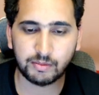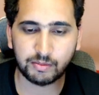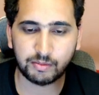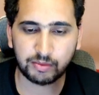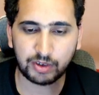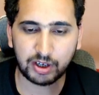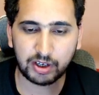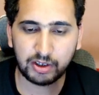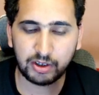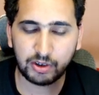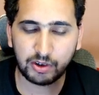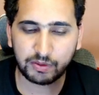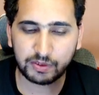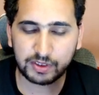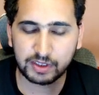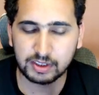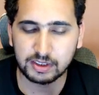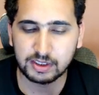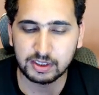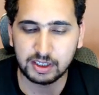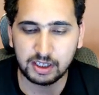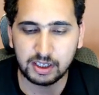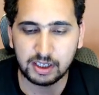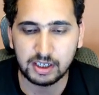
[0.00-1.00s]
value of
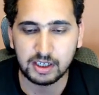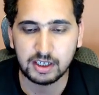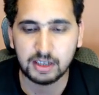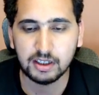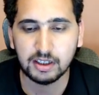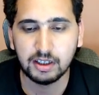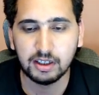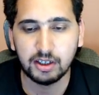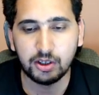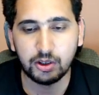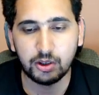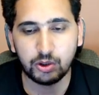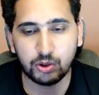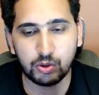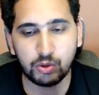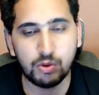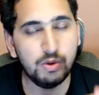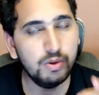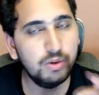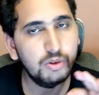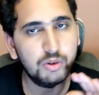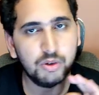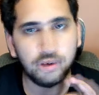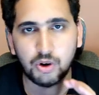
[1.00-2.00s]
this key
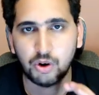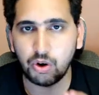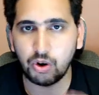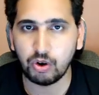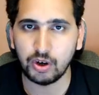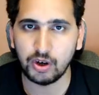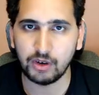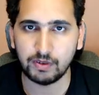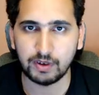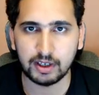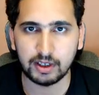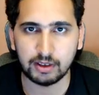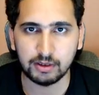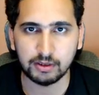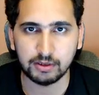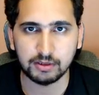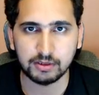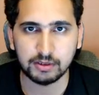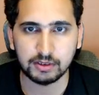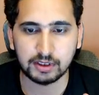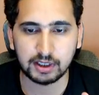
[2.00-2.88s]
to old value,